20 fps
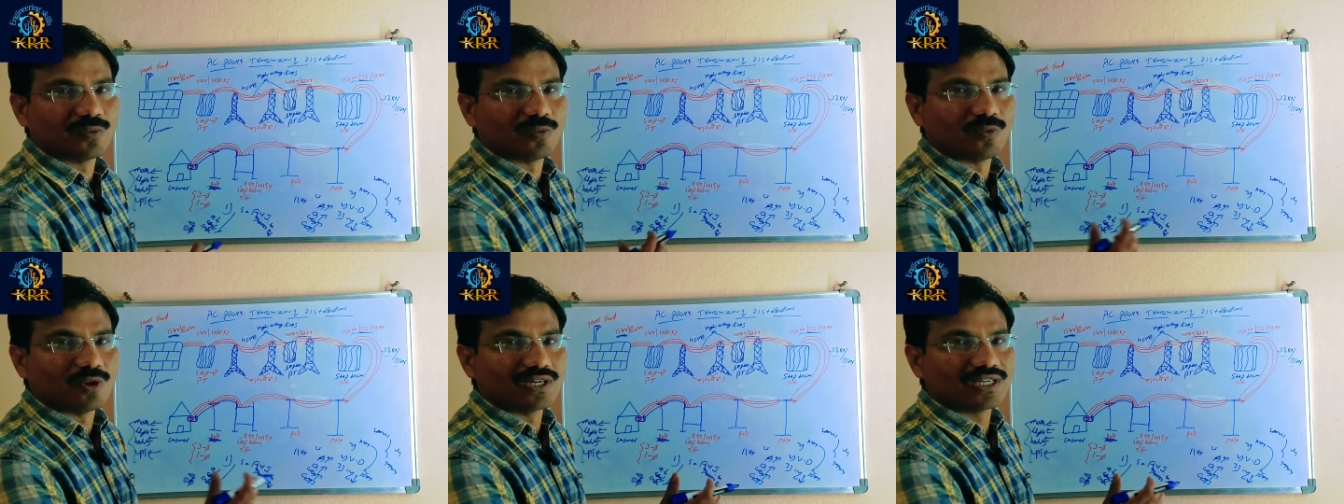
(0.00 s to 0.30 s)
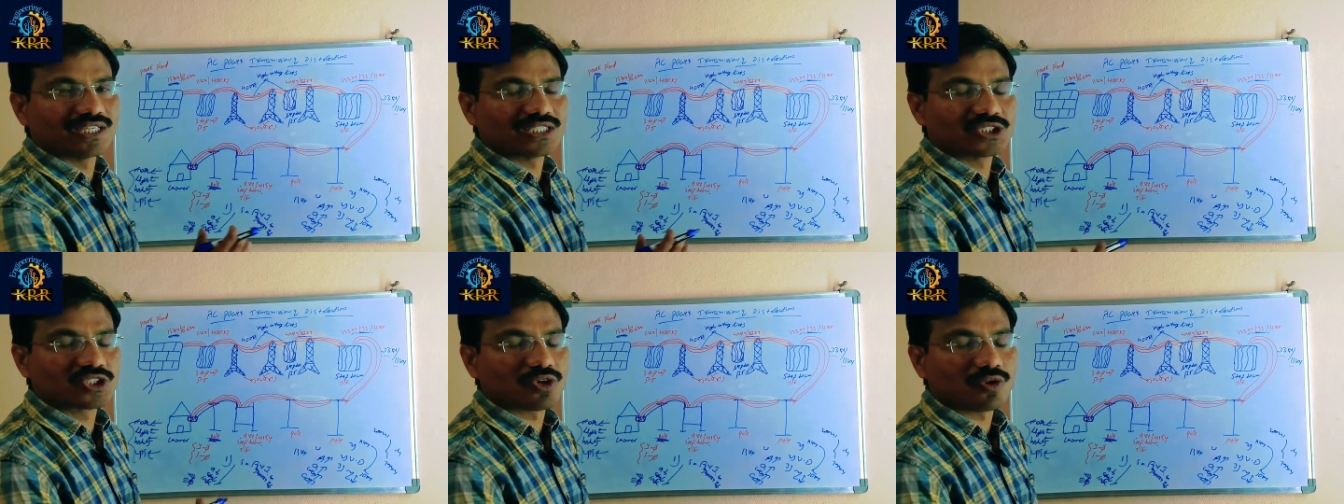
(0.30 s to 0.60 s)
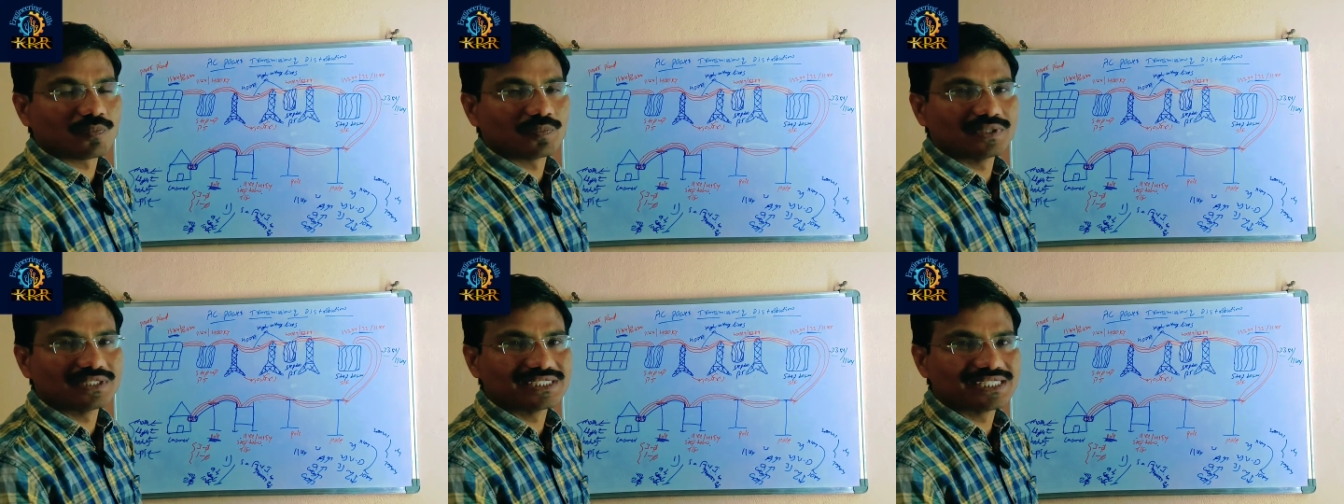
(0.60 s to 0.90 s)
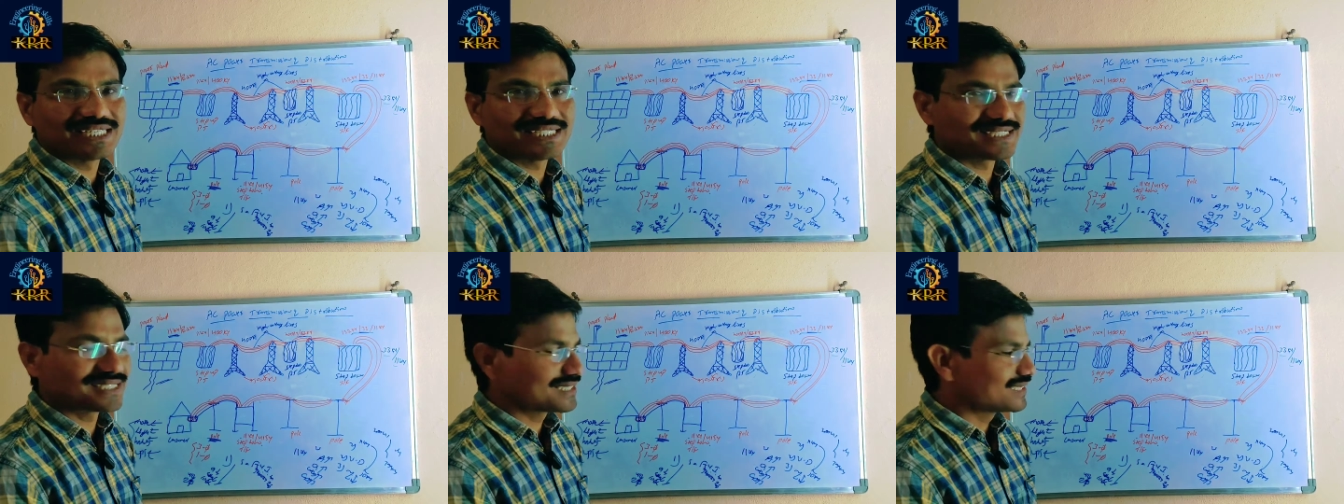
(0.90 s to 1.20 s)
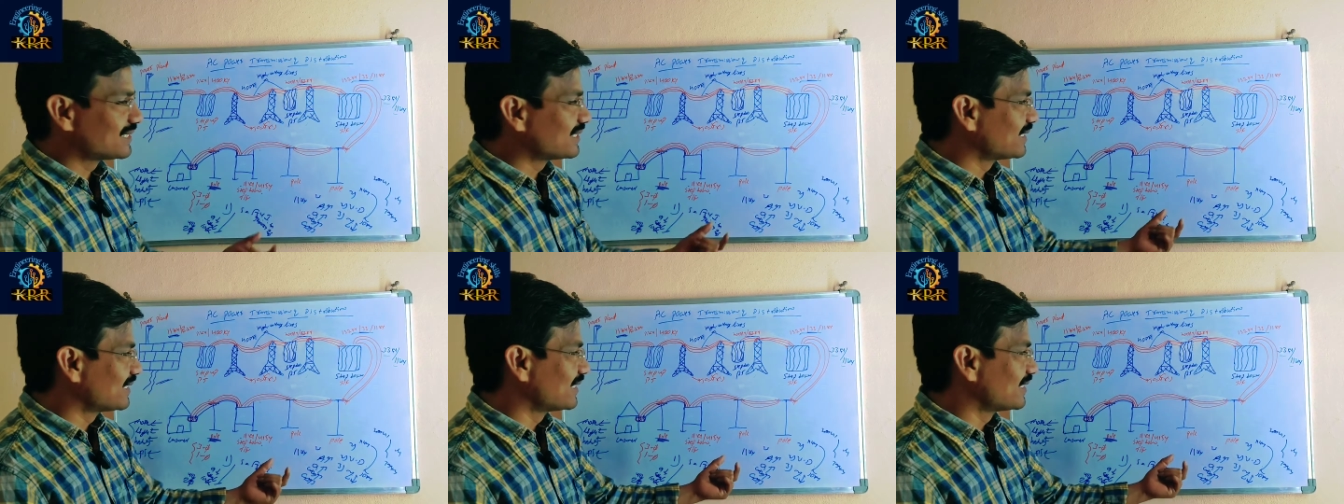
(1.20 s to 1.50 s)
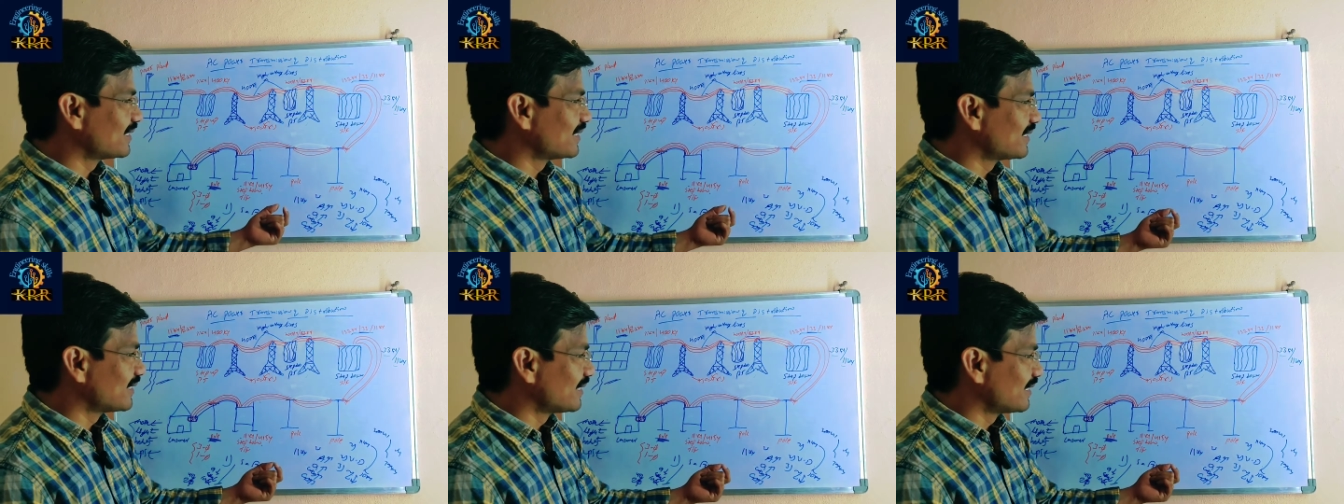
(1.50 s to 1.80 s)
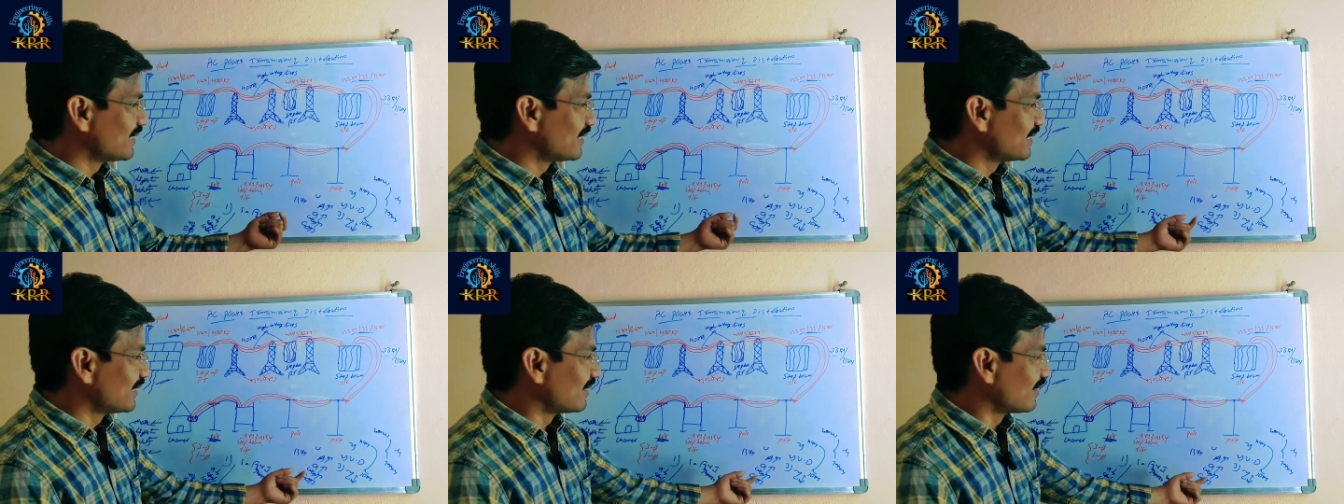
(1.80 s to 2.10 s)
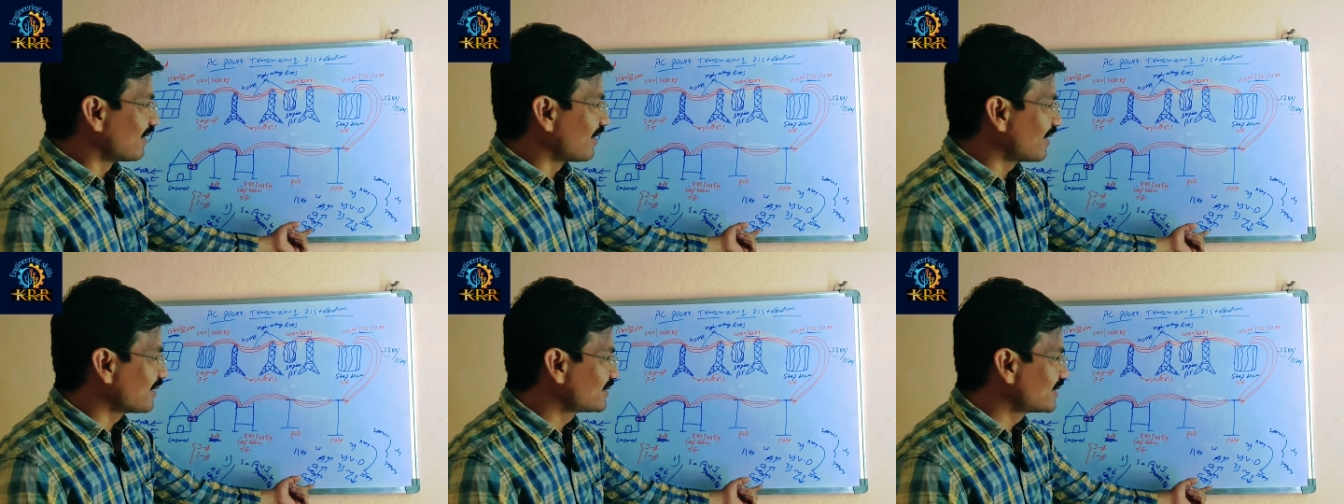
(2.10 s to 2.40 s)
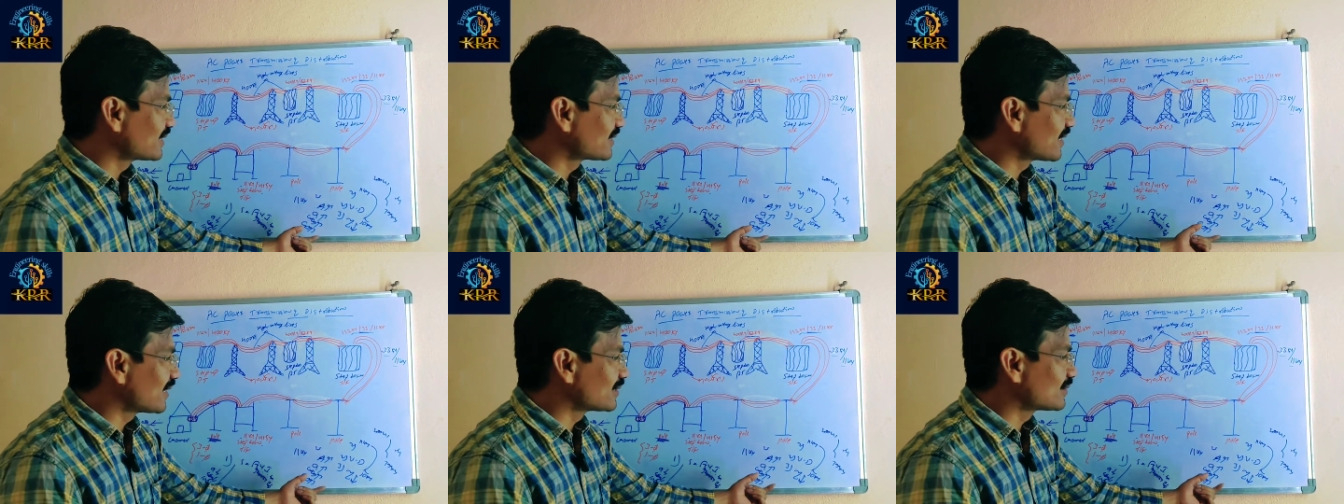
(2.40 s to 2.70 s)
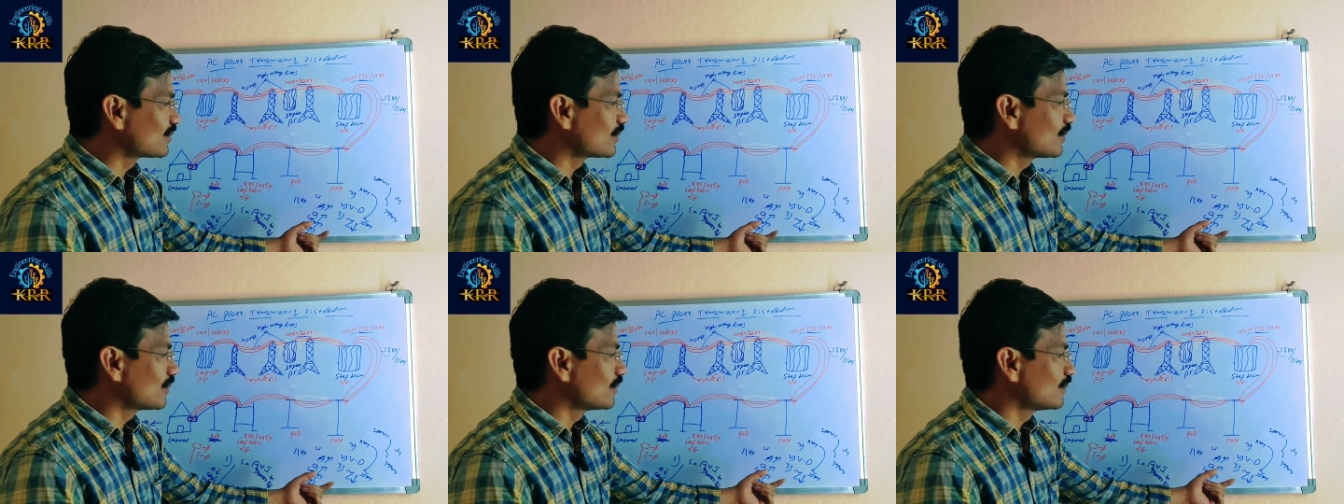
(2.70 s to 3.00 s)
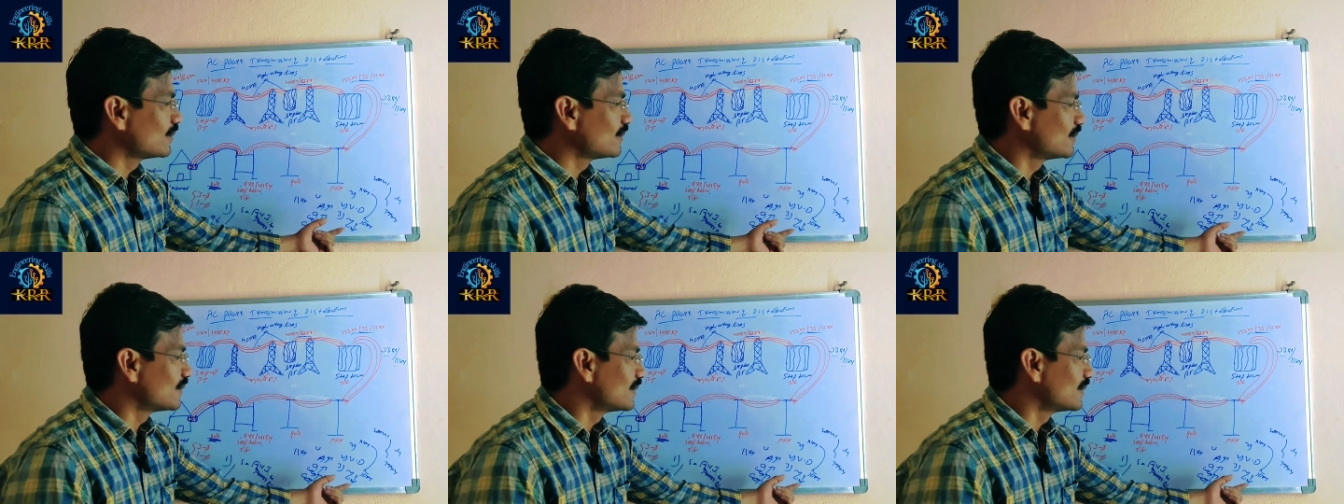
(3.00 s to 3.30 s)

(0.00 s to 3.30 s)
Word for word: voltage drop is less. Losses also,